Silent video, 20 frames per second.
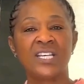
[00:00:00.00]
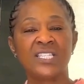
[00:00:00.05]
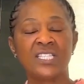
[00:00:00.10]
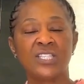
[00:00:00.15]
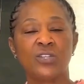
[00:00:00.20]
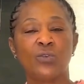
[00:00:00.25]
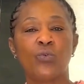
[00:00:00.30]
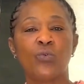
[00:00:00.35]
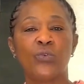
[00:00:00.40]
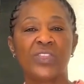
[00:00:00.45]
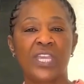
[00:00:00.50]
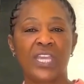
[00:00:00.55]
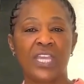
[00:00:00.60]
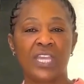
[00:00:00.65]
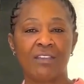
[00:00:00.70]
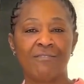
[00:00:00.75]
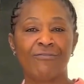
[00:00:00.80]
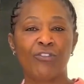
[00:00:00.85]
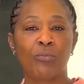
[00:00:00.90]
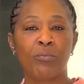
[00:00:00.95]
us with the
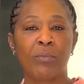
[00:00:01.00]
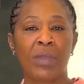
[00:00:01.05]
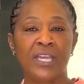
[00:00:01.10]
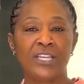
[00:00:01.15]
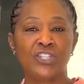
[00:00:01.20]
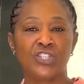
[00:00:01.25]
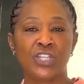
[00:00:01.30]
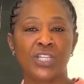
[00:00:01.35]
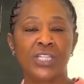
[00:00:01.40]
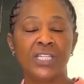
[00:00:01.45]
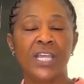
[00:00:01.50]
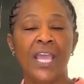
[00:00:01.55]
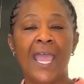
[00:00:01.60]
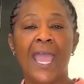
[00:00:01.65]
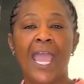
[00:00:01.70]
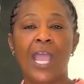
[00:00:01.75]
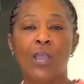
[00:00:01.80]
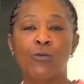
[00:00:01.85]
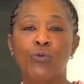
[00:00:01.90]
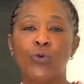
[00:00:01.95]
information,
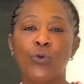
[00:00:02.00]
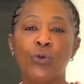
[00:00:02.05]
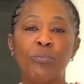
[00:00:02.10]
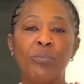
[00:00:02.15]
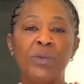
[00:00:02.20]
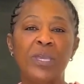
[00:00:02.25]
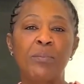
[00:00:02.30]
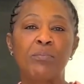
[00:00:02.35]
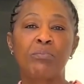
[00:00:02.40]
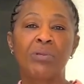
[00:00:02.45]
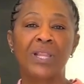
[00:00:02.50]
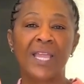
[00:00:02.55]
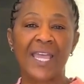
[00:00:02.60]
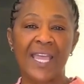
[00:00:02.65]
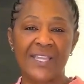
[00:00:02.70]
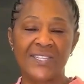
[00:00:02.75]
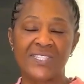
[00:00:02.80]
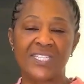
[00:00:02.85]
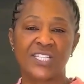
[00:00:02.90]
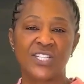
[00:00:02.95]
and we'll be
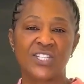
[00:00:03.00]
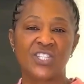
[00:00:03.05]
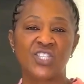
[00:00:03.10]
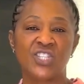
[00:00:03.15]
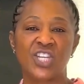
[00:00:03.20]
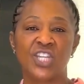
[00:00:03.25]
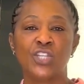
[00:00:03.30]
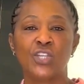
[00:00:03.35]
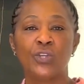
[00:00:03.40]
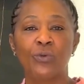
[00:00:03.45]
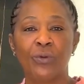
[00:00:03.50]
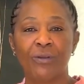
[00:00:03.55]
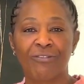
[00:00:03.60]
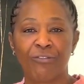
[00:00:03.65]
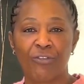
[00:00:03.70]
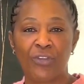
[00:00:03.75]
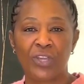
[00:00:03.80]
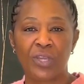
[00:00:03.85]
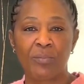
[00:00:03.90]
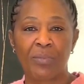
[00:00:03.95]
blessed to send you a
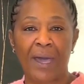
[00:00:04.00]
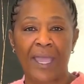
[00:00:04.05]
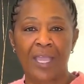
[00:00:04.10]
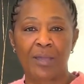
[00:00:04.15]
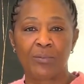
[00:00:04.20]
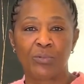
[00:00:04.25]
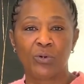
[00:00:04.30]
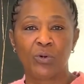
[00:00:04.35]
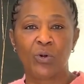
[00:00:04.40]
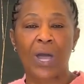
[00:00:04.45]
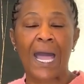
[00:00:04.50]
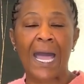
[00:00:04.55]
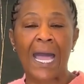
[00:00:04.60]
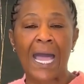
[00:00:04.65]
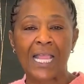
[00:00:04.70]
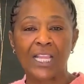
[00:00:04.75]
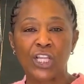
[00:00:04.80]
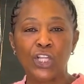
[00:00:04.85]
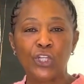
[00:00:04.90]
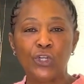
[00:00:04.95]
free Bible.
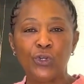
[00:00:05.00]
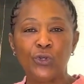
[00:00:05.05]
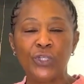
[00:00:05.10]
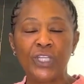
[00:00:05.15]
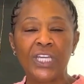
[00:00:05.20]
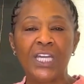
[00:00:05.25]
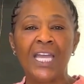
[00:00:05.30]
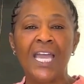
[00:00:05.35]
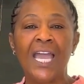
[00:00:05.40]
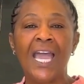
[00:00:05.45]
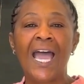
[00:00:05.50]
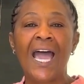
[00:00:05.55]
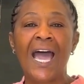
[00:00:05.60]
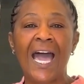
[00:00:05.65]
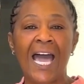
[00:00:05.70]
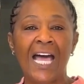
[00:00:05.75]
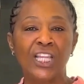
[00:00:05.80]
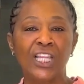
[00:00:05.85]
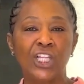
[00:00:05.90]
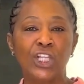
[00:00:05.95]
Hallelujah.
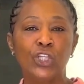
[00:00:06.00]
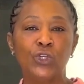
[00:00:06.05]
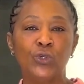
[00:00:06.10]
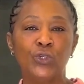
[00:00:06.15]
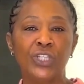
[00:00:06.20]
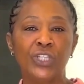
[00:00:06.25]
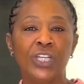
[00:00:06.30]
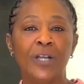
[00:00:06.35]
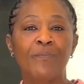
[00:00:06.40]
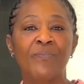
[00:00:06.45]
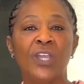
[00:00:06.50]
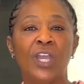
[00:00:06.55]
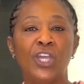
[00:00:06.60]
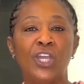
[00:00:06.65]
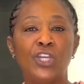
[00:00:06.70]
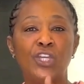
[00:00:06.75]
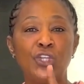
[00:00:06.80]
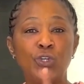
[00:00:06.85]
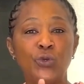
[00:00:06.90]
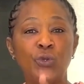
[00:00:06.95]
Hallelujah.
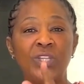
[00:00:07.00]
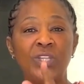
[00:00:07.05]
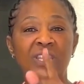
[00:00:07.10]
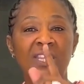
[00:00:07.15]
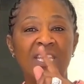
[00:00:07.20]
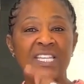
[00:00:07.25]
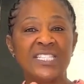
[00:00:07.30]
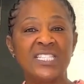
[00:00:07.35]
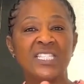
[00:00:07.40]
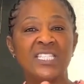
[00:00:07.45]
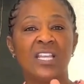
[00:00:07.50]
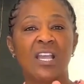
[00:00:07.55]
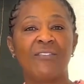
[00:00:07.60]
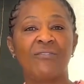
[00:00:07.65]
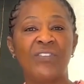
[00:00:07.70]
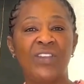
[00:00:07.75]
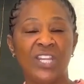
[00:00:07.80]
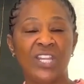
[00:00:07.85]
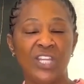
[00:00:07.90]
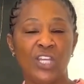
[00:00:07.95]
This
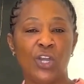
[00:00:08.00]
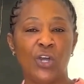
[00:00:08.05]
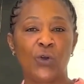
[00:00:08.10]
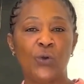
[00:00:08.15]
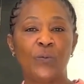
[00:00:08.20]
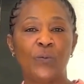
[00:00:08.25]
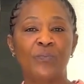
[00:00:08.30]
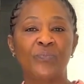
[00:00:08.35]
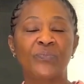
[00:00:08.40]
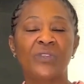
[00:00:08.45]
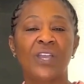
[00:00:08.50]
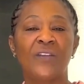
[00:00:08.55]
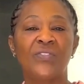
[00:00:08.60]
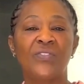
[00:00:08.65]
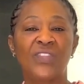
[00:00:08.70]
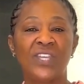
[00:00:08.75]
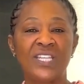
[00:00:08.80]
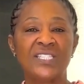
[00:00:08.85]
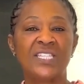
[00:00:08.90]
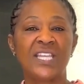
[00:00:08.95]
video,
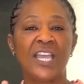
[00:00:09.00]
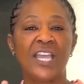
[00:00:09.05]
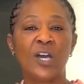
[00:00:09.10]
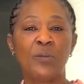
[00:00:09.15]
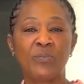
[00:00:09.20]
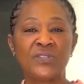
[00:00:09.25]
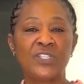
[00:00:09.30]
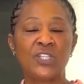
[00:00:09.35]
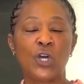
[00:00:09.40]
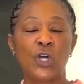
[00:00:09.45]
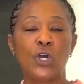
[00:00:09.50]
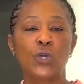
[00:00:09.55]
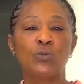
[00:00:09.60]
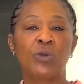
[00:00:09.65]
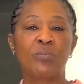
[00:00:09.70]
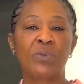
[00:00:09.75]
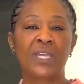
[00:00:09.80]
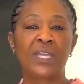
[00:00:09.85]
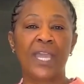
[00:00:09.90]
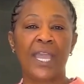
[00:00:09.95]
this episode
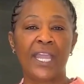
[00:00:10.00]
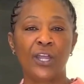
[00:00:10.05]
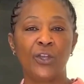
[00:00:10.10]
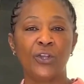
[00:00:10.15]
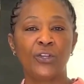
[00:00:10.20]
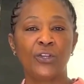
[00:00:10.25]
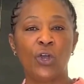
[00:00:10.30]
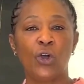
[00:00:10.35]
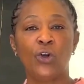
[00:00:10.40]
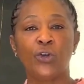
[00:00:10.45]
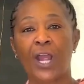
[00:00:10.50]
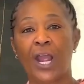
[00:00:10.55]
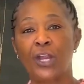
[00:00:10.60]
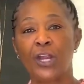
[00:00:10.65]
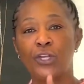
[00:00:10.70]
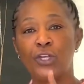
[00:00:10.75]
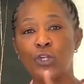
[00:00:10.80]
will be aired on our